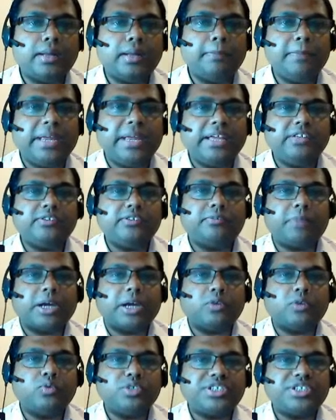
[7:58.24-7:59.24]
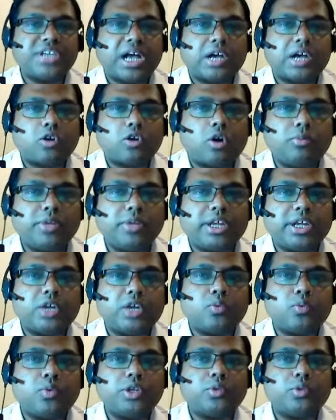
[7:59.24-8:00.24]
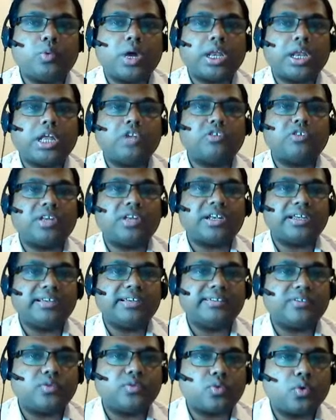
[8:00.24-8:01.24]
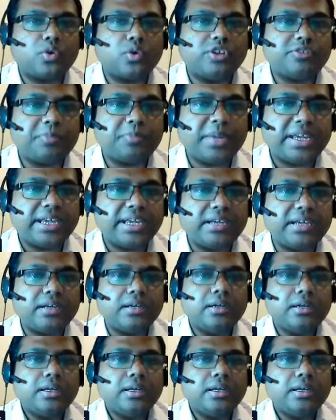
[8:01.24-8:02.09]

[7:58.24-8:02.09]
means by which our communicate with one another is through speaking.